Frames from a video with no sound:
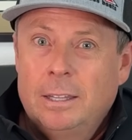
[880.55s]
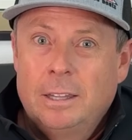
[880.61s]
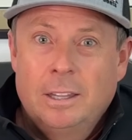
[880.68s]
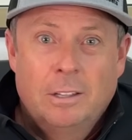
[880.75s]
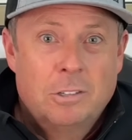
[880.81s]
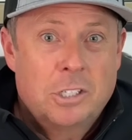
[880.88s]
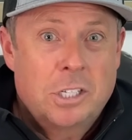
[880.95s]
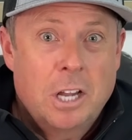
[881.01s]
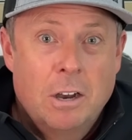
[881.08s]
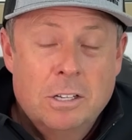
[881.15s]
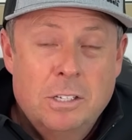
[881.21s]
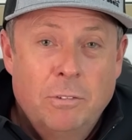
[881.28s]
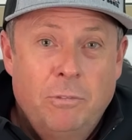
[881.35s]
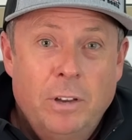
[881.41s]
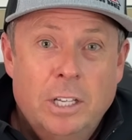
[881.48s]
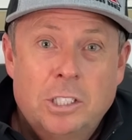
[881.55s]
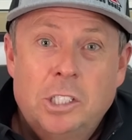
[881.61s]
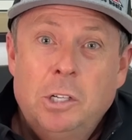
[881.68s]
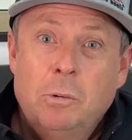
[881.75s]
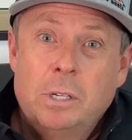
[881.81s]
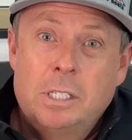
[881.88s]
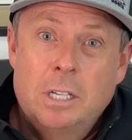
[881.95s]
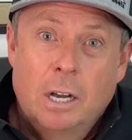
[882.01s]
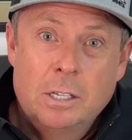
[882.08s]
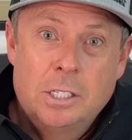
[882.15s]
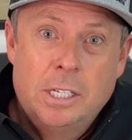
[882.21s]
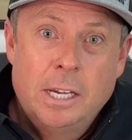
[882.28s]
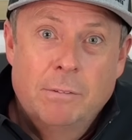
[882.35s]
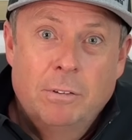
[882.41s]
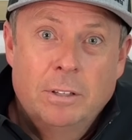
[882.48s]
there's tons of fish doing tons
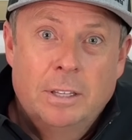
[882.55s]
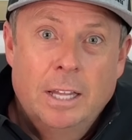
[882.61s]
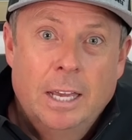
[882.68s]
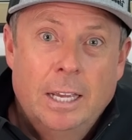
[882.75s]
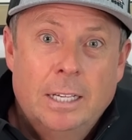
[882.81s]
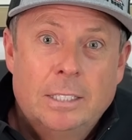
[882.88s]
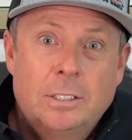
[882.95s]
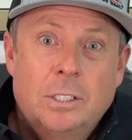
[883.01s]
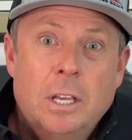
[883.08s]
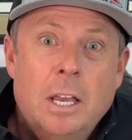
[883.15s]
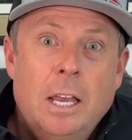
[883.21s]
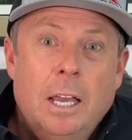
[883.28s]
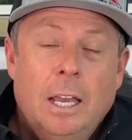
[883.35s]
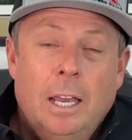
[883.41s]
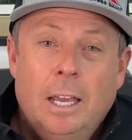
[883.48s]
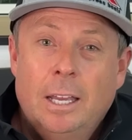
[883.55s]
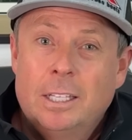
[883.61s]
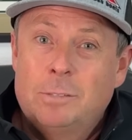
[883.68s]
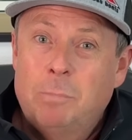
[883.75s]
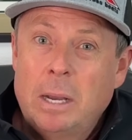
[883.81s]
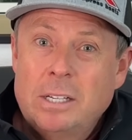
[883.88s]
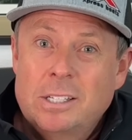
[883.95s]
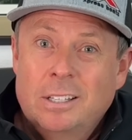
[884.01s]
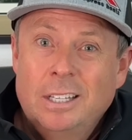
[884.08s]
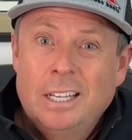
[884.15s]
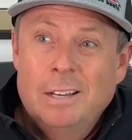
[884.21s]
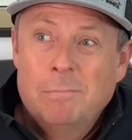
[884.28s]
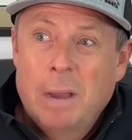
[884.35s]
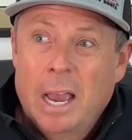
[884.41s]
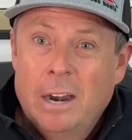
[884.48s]
of different things. It's
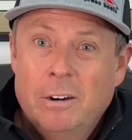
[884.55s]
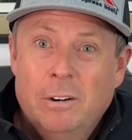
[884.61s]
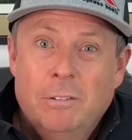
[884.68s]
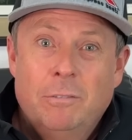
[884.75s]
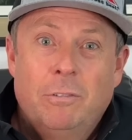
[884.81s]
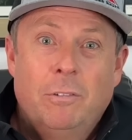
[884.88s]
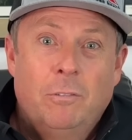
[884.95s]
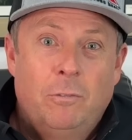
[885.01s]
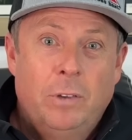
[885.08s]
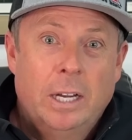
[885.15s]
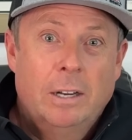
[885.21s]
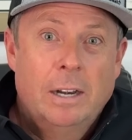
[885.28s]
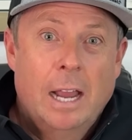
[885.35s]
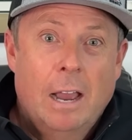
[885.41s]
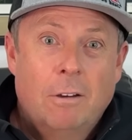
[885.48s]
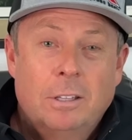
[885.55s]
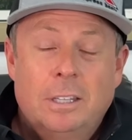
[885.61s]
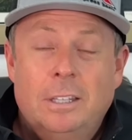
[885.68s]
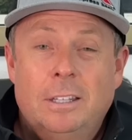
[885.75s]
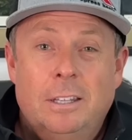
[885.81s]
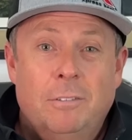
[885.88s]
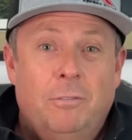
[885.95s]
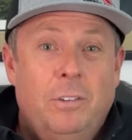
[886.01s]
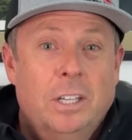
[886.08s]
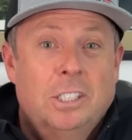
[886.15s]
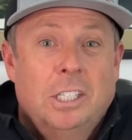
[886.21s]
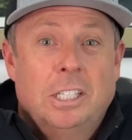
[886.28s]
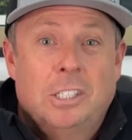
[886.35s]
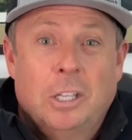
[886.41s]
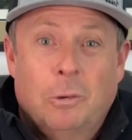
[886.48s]
basically a matter of figuring out the
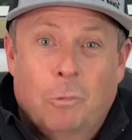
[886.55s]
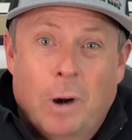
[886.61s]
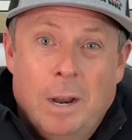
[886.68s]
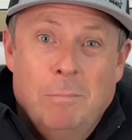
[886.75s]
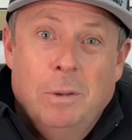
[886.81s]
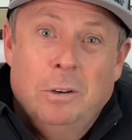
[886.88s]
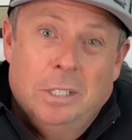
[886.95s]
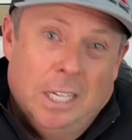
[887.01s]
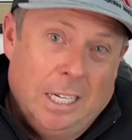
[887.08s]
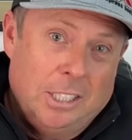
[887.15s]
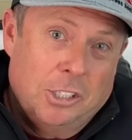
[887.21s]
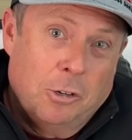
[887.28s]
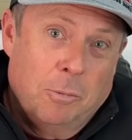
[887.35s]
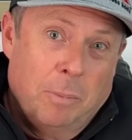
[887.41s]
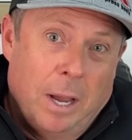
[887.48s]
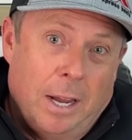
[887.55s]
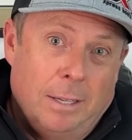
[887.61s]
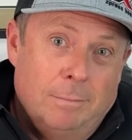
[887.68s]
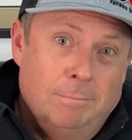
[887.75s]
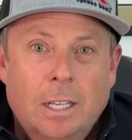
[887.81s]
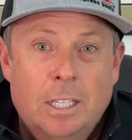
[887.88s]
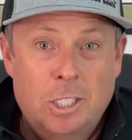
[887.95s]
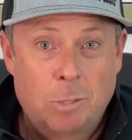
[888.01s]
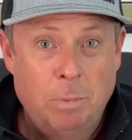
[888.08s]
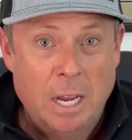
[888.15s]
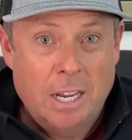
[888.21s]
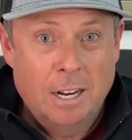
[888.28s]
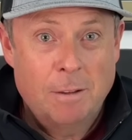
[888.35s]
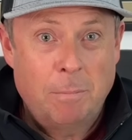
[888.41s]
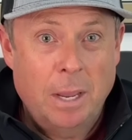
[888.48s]
fish that's in the right mood to eat your bait. And
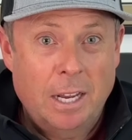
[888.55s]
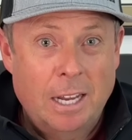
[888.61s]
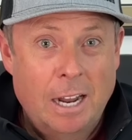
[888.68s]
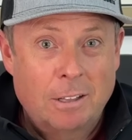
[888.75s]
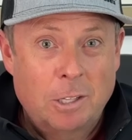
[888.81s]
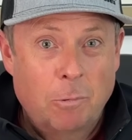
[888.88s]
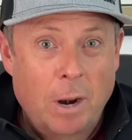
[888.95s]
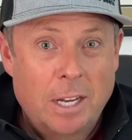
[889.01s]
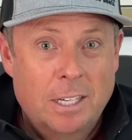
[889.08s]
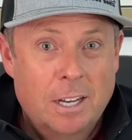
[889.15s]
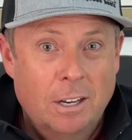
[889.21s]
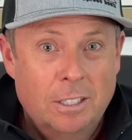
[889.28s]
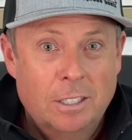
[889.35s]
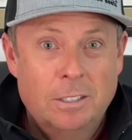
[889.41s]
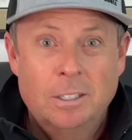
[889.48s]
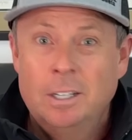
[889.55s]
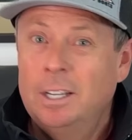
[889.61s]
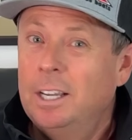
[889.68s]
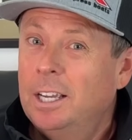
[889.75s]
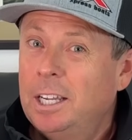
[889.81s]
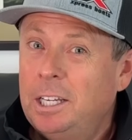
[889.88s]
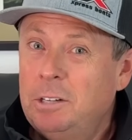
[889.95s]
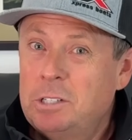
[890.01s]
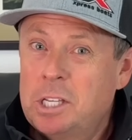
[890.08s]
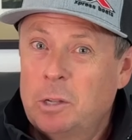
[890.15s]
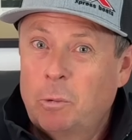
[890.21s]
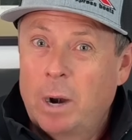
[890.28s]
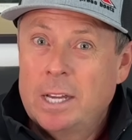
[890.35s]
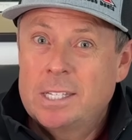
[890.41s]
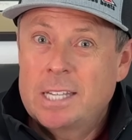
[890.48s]
speaking of picking out the right color, using
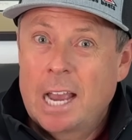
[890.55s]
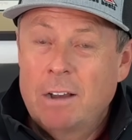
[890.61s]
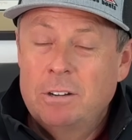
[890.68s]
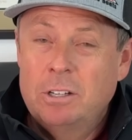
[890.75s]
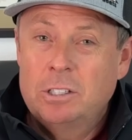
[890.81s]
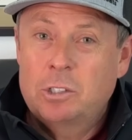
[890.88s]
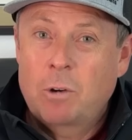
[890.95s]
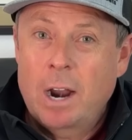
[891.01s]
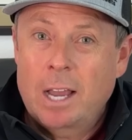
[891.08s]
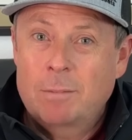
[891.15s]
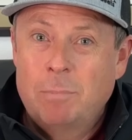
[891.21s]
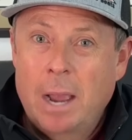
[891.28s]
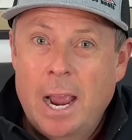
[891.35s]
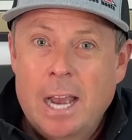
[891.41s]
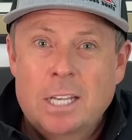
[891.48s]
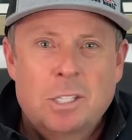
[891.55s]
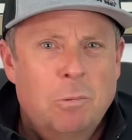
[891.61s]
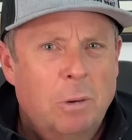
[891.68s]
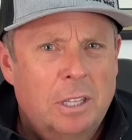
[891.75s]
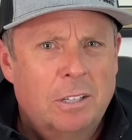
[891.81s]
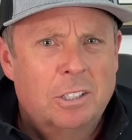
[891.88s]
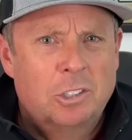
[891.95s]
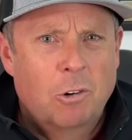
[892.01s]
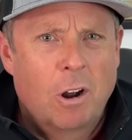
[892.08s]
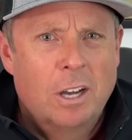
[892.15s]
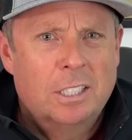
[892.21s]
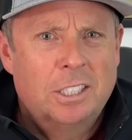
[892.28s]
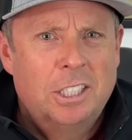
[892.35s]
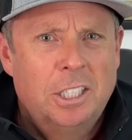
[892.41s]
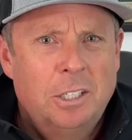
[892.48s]
the right sound to attract bass, what they're
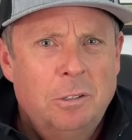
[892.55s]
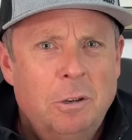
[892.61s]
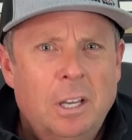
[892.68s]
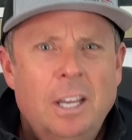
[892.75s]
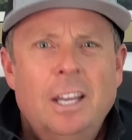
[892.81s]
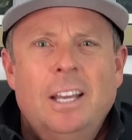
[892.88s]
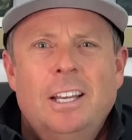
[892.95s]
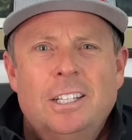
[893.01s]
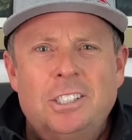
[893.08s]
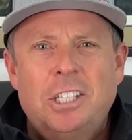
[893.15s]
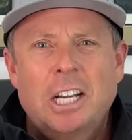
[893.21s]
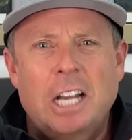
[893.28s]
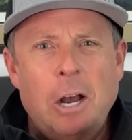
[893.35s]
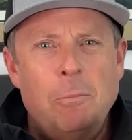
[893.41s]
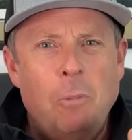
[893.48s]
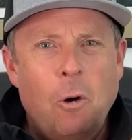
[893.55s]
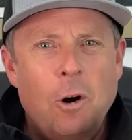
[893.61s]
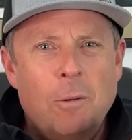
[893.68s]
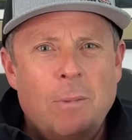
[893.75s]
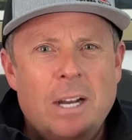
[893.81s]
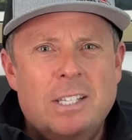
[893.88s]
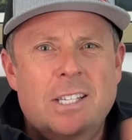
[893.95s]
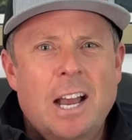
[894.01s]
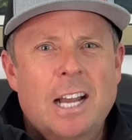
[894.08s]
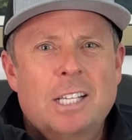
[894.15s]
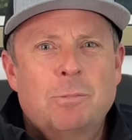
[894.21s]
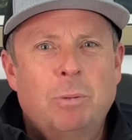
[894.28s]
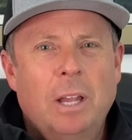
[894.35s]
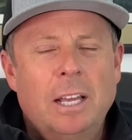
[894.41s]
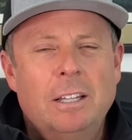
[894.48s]
drawn to, check out more of my
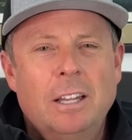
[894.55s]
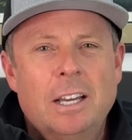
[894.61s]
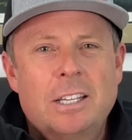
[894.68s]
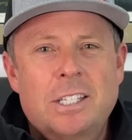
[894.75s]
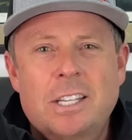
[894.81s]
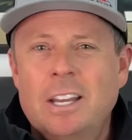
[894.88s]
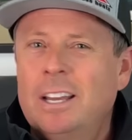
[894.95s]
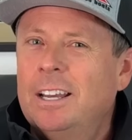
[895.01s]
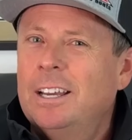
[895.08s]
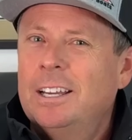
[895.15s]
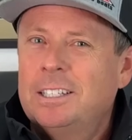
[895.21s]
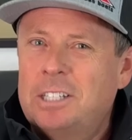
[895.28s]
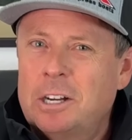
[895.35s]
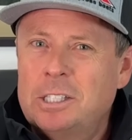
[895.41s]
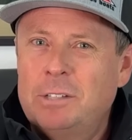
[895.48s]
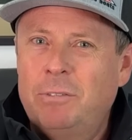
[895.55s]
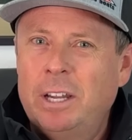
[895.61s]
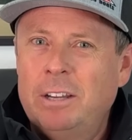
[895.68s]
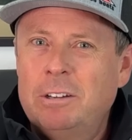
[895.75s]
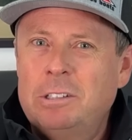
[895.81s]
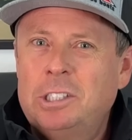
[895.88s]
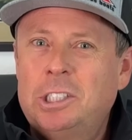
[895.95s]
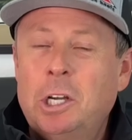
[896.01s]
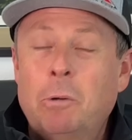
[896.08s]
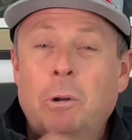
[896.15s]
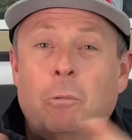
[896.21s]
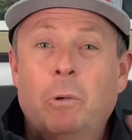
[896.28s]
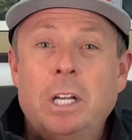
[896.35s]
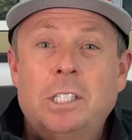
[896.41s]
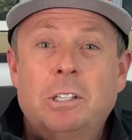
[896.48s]
science playlist. Tons of videos
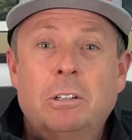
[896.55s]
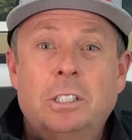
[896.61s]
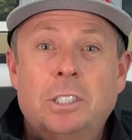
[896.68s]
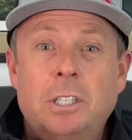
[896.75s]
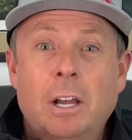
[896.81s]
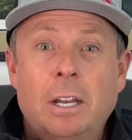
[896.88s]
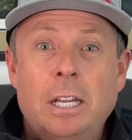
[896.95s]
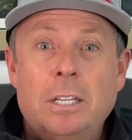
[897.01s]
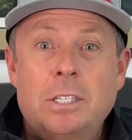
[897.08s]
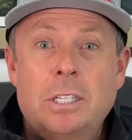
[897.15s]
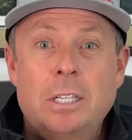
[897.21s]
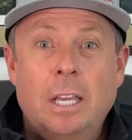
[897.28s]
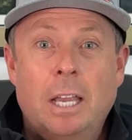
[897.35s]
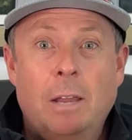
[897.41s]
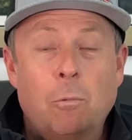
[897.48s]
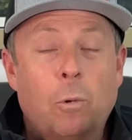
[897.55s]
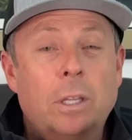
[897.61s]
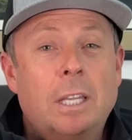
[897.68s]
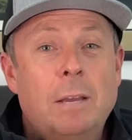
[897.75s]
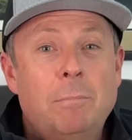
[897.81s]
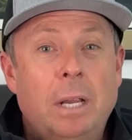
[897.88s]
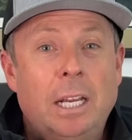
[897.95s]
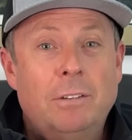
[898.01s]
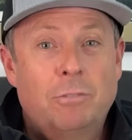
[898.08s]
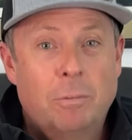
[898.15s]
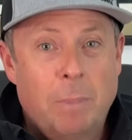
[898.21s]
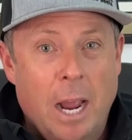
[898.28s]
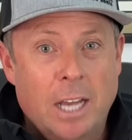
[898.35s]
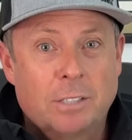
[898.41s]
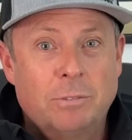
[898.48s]
showing research studies and what they mean for
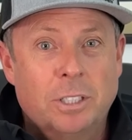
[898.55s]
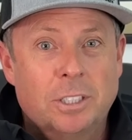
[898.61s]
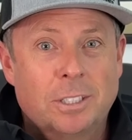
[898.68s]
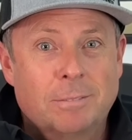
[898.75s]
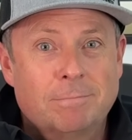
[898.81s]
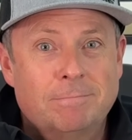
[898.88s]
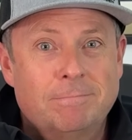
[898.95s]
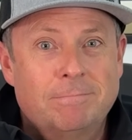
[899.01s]
bass fishing.